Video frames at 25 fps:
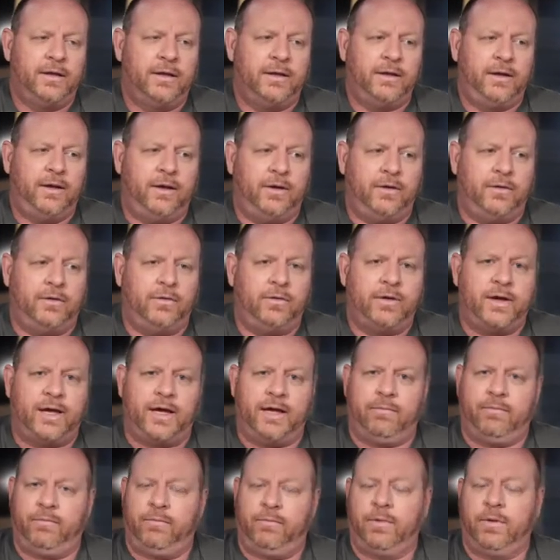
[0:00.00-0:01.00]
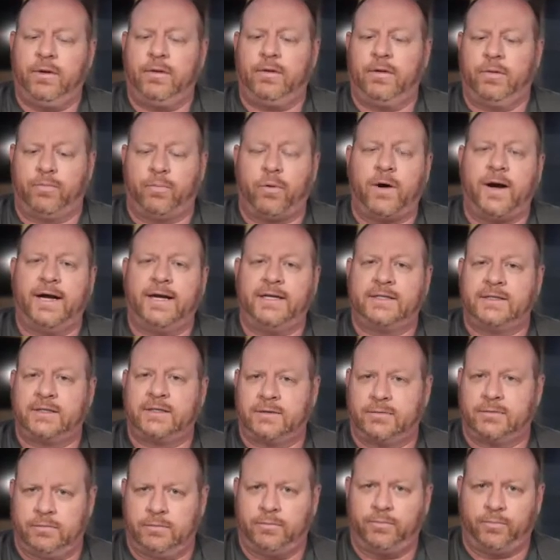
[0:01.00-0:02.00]
okay, the
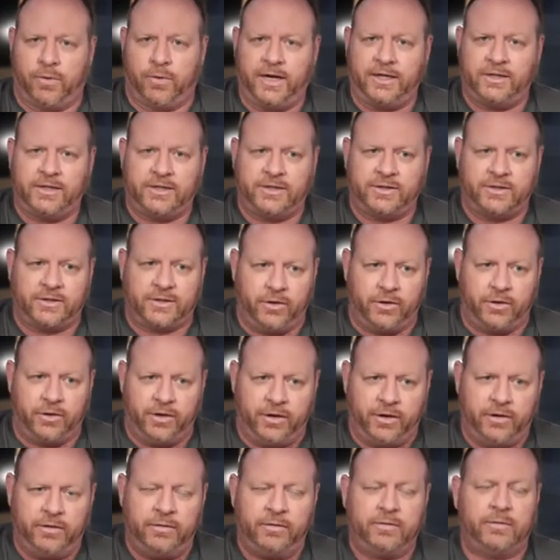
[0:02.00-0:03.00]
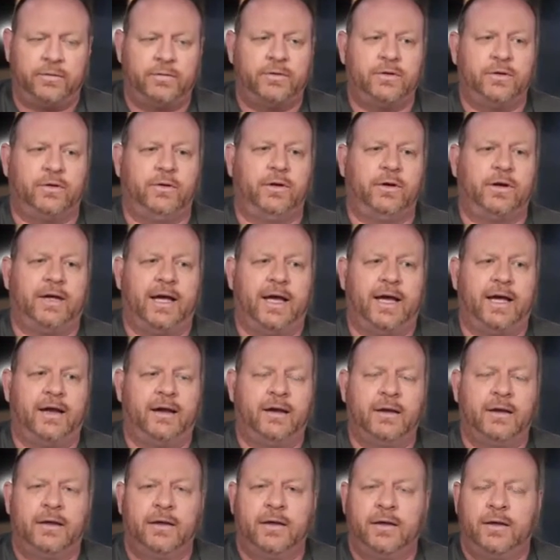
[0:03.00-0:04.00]
price is good to look at,
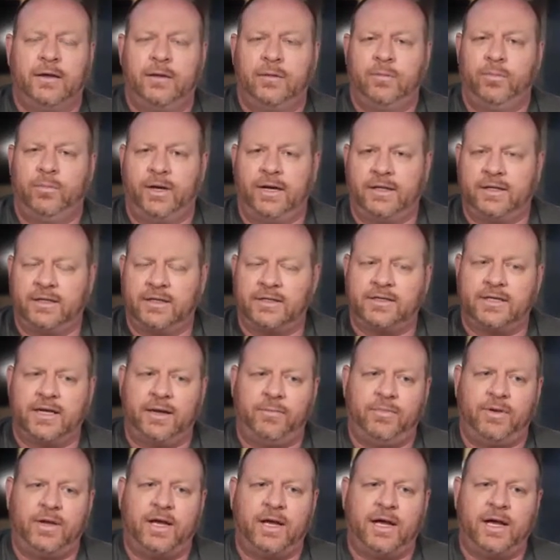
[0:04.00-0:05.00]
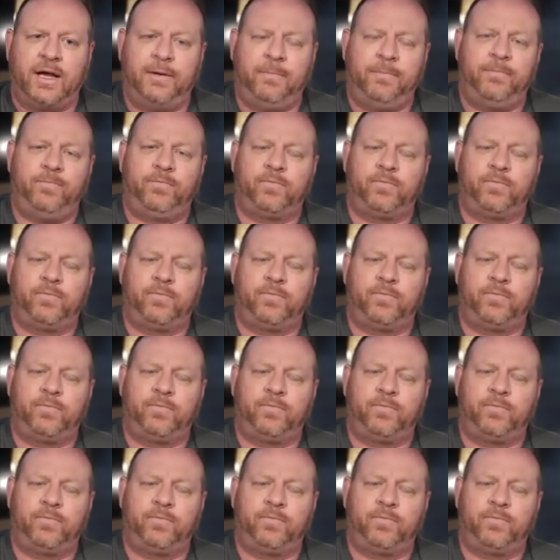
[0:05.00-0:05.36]
but at the same time,